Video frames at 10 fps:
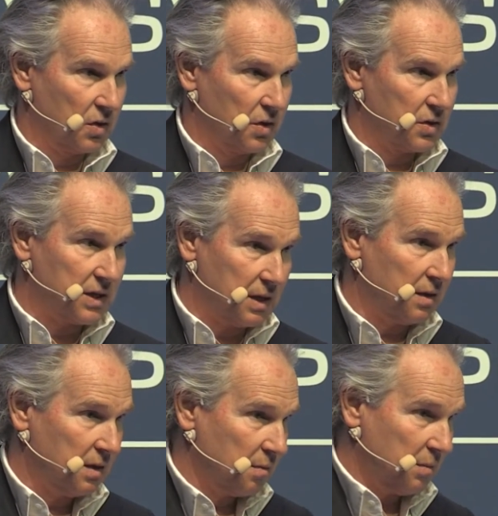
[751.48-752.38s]
See,
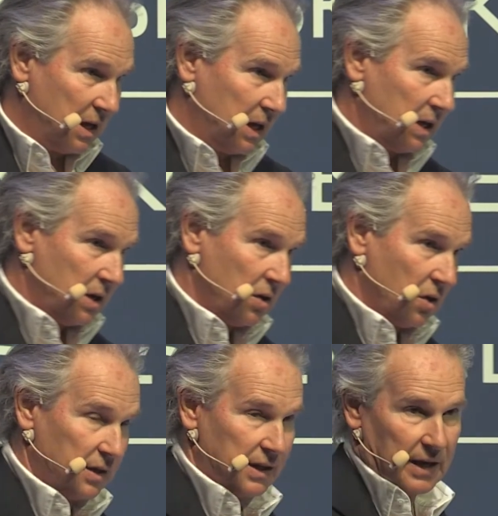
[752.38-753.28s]
me,
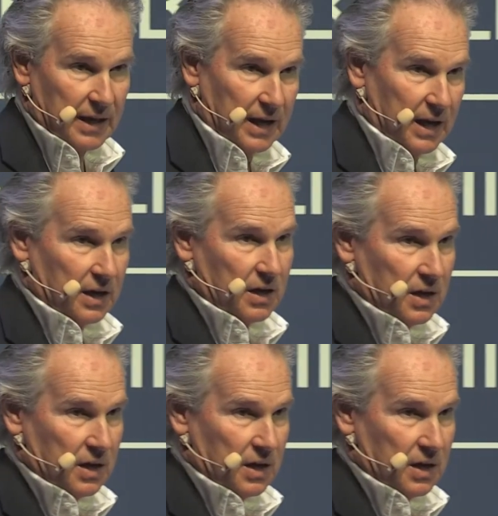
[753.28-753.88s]
on the other hand,